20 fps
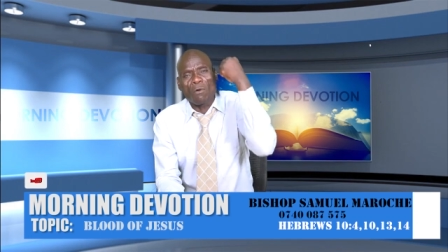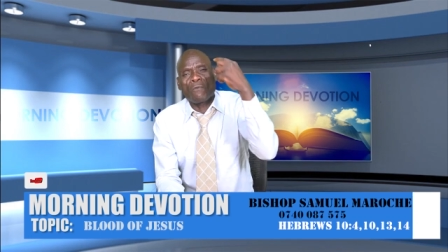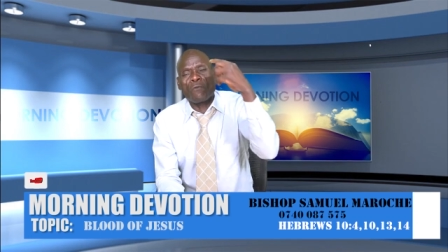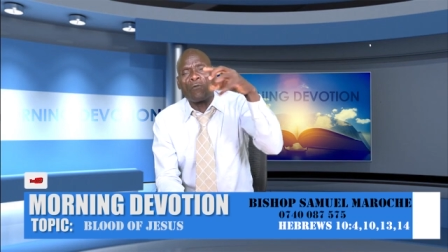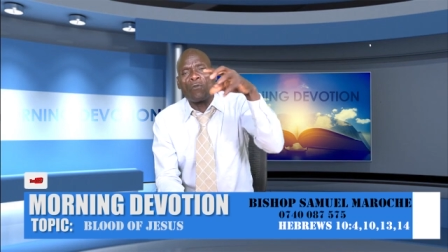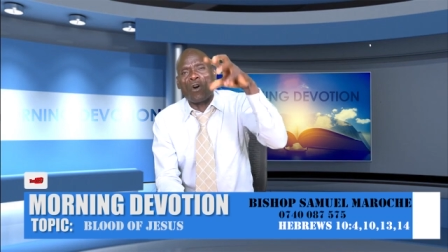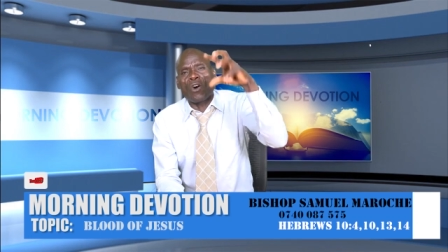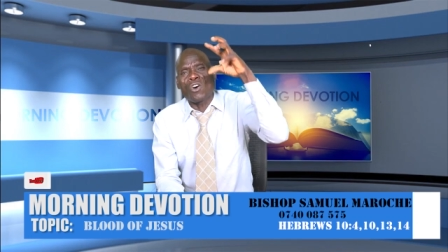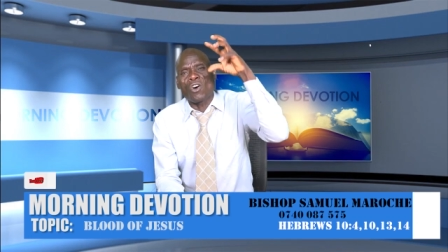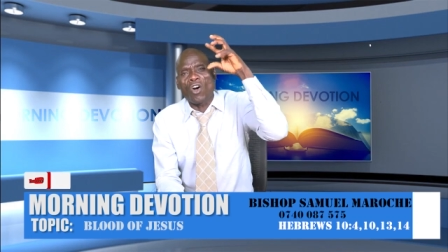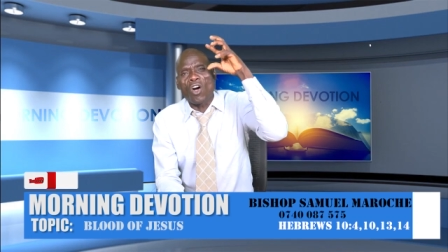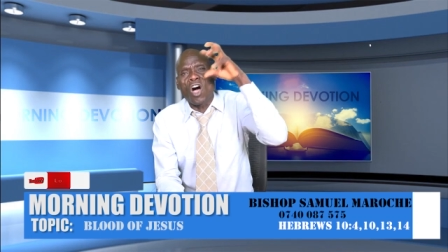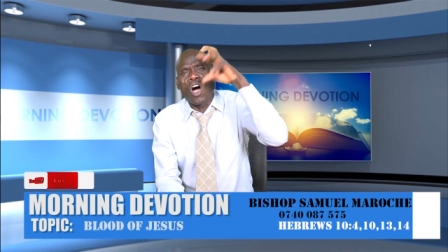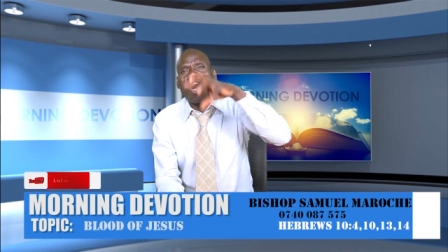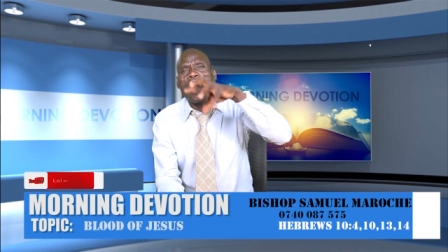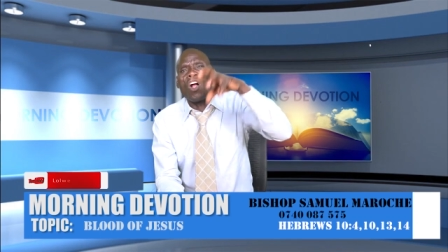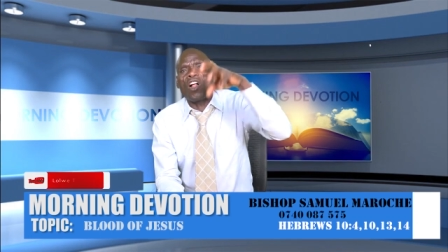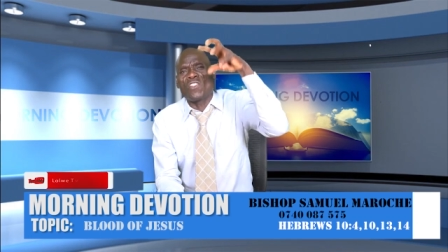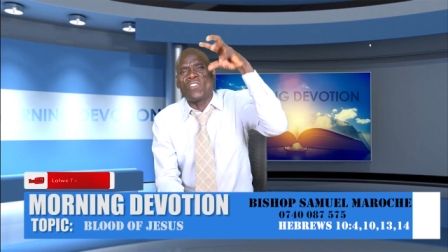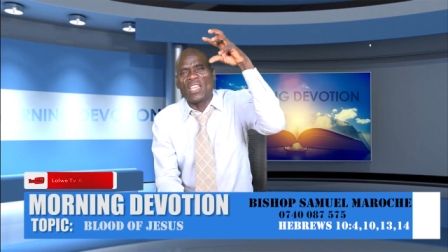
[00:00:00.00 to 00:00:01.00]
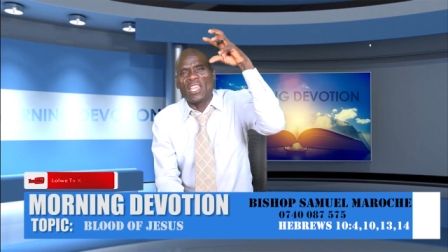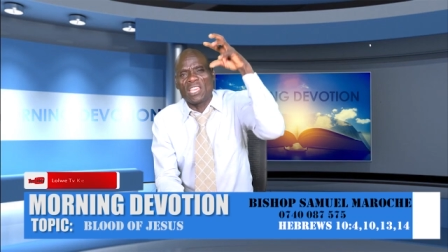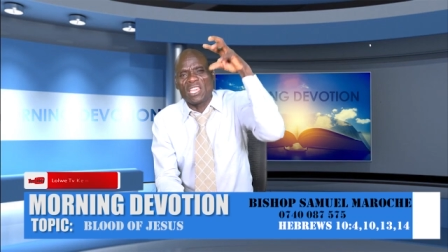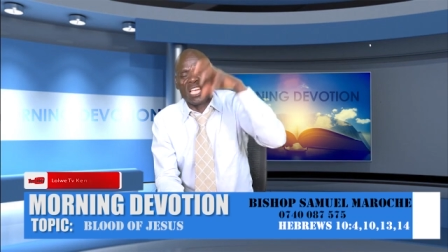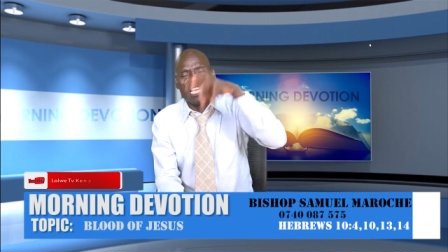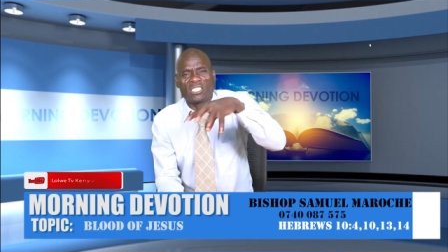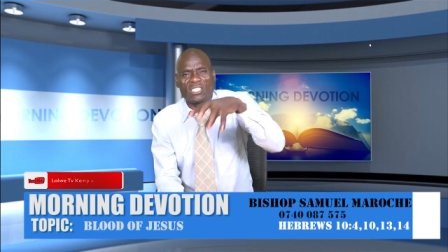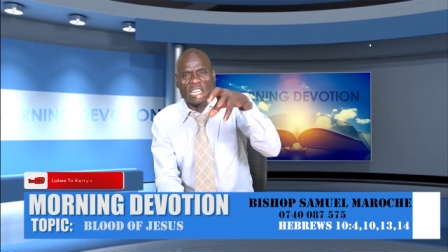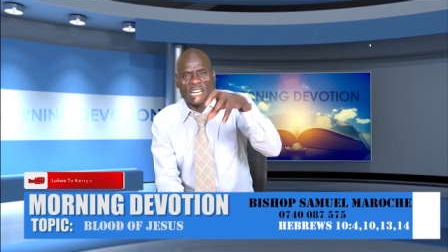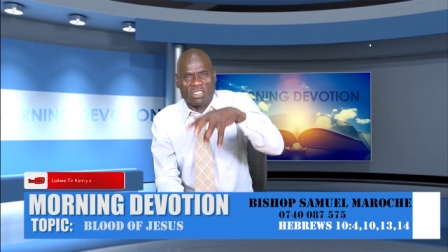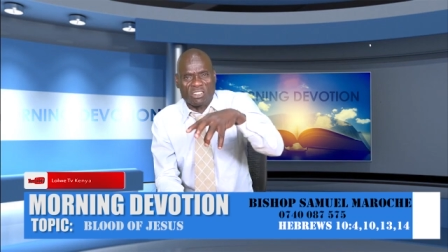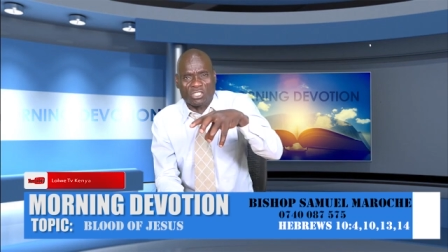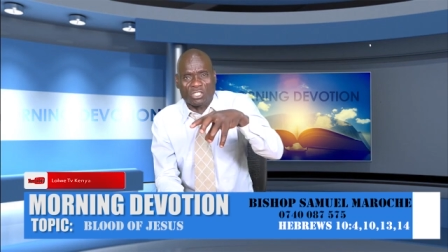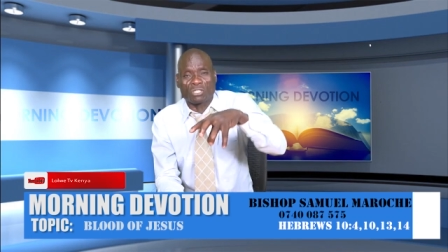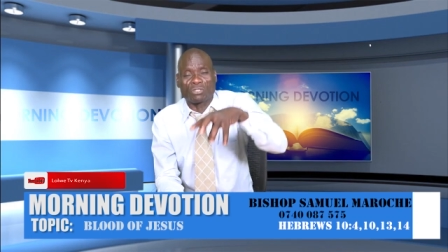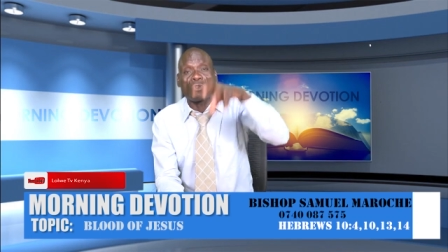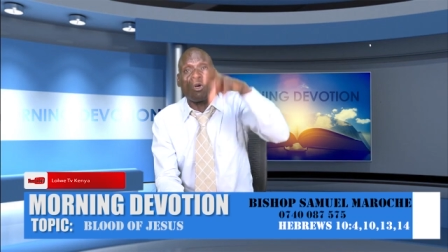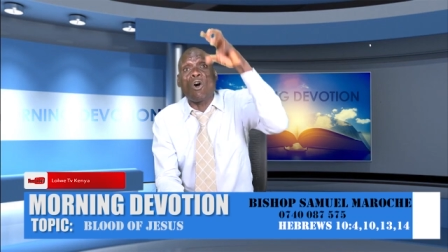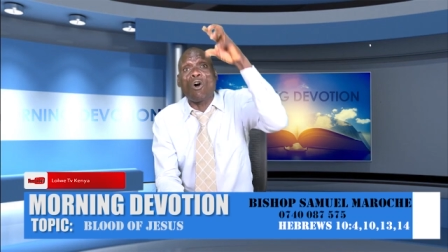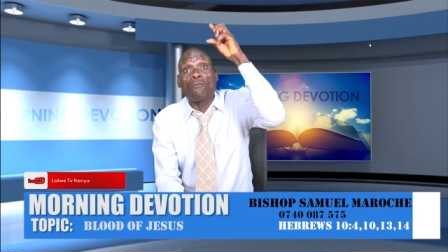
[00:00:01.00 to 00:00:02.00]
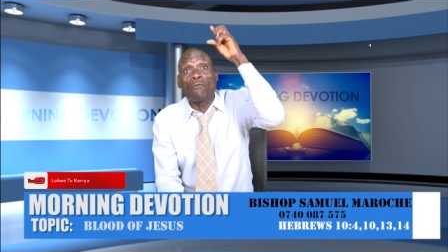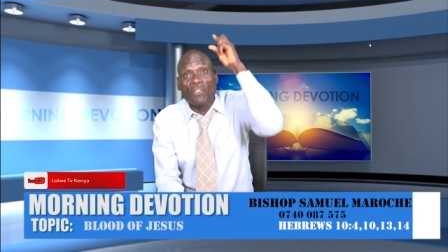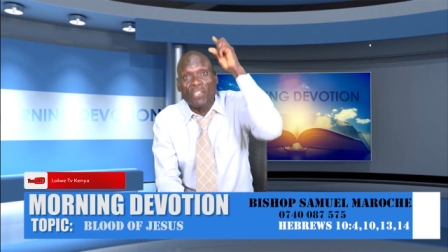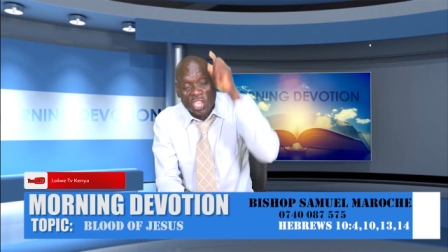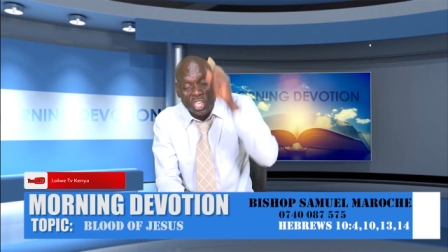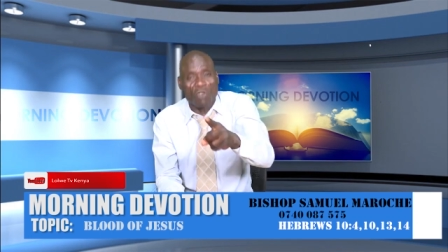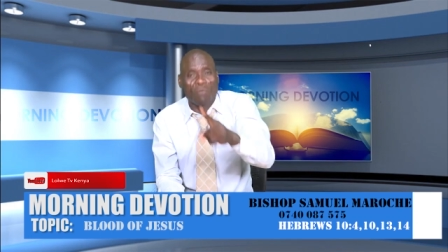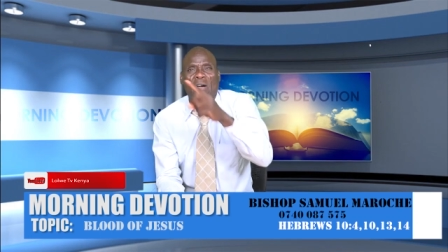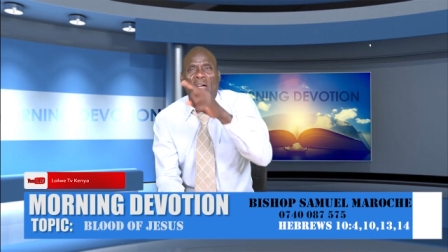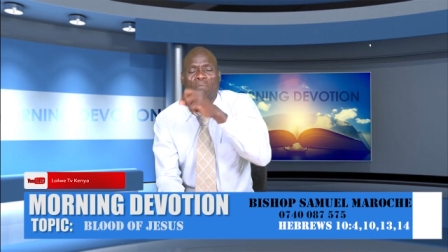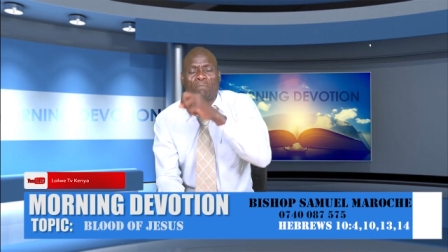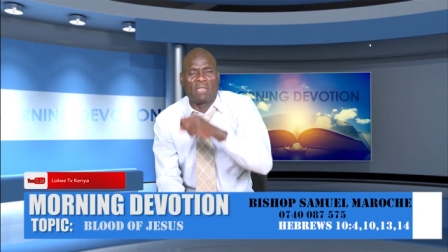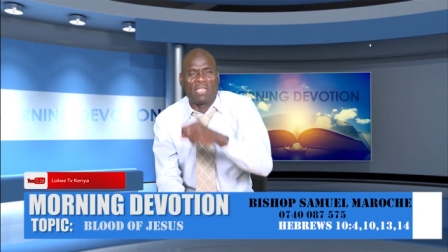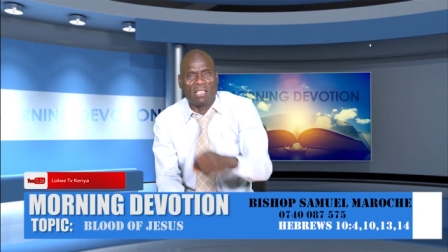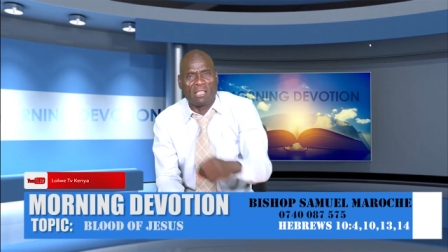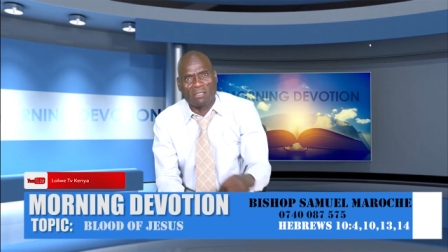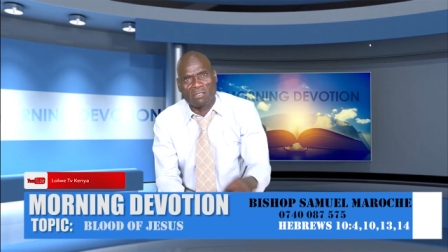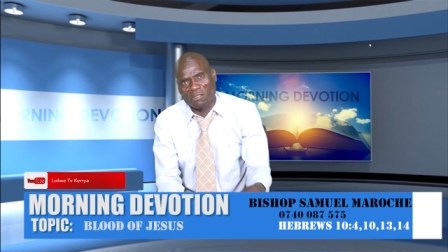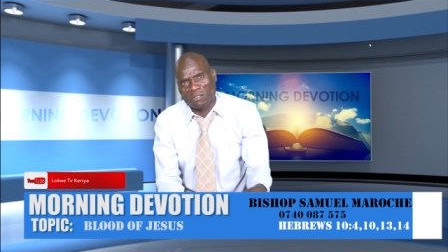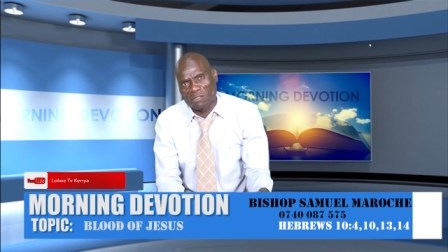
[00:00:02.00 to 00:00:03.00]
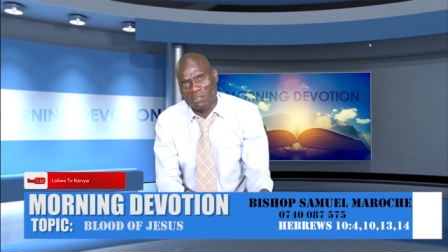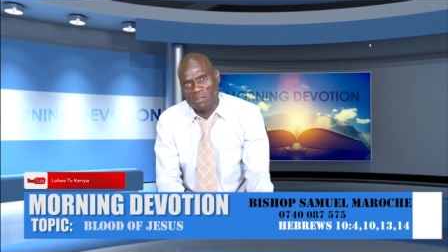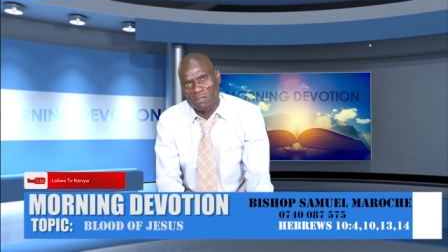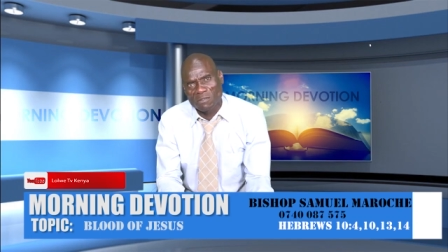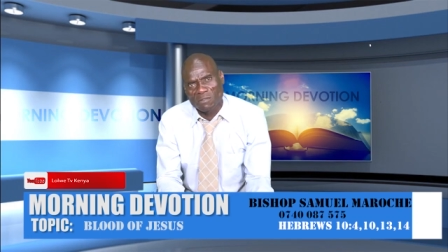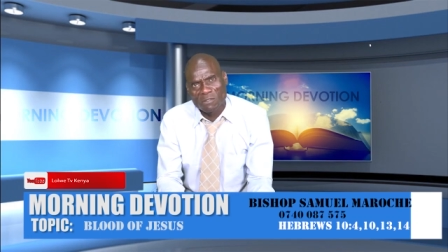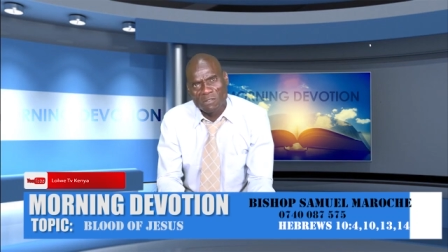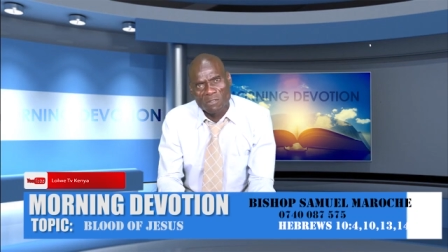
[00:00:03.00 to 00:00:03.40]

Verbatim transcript: for all the integrations of human beings.